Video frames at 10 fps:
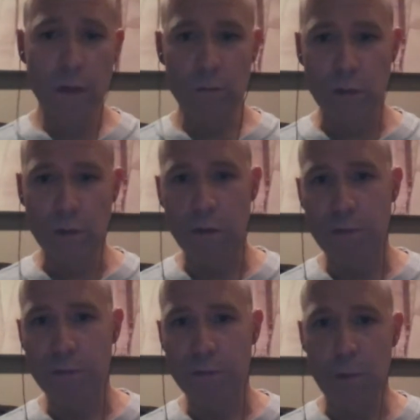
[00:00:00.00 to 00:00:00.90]
run all the
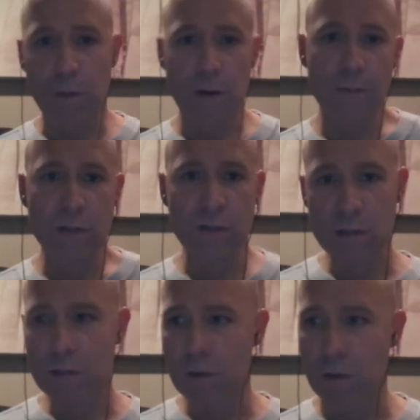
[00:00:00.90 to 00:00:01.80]
fiber
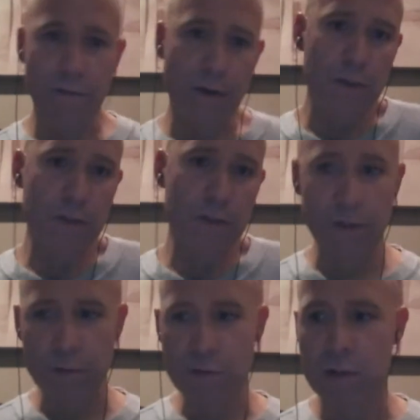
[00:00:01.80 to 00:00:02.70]
optics, all the fiber
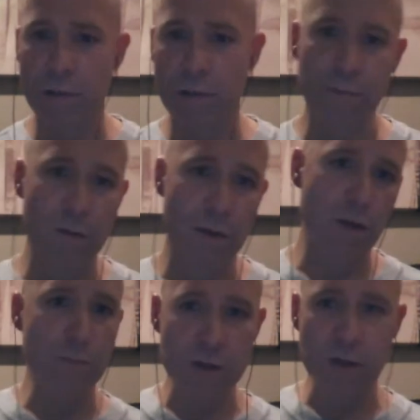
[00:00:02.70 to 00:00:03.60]
channel stuff for the
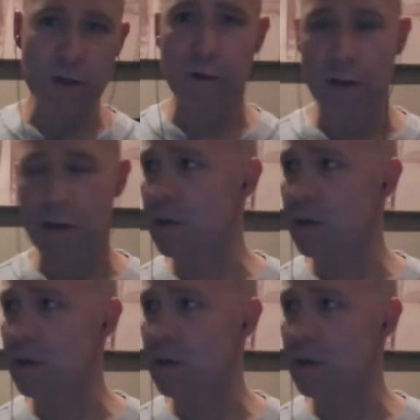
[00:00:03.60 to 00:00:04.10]
EMC arrays,